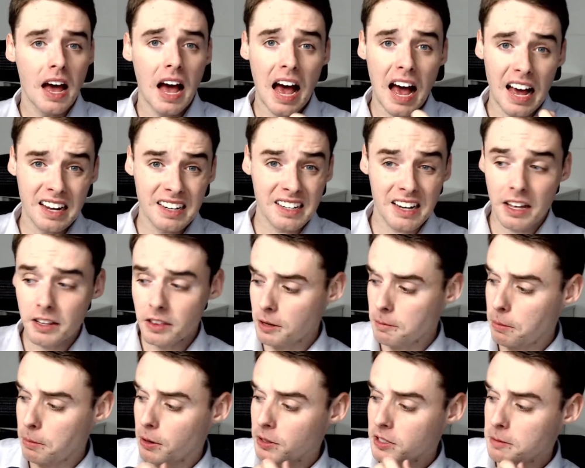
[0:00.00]
Another
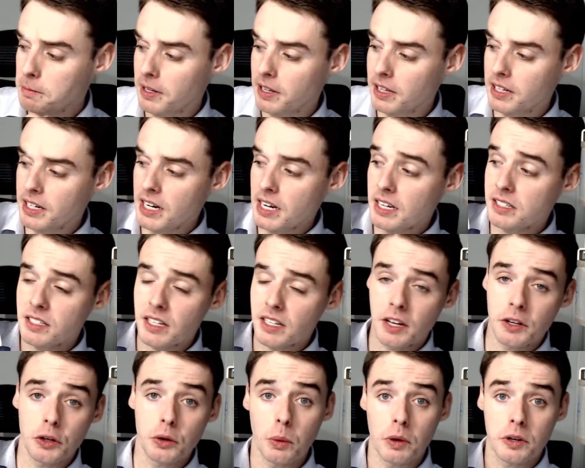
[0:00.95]
possibility is that
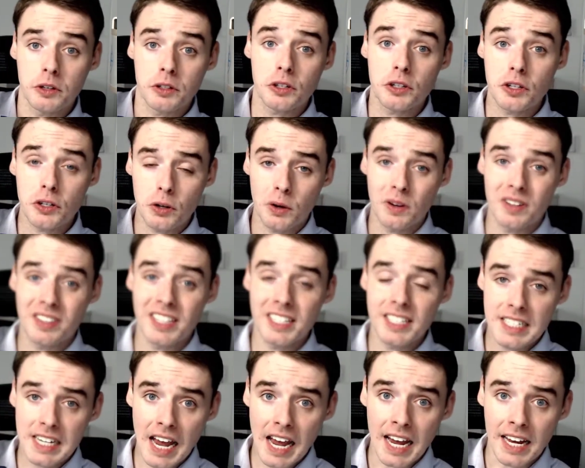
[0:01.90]
you want to show the
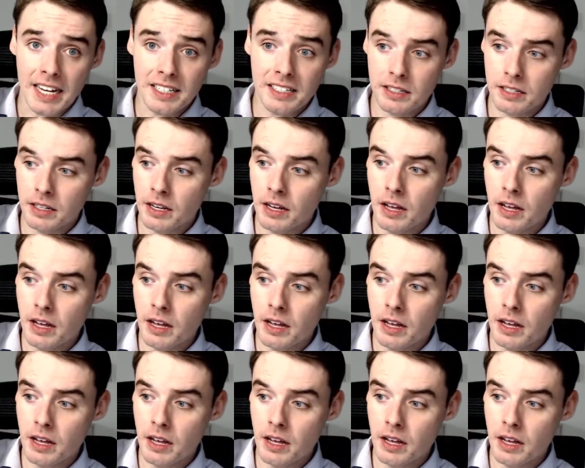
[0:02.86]
date.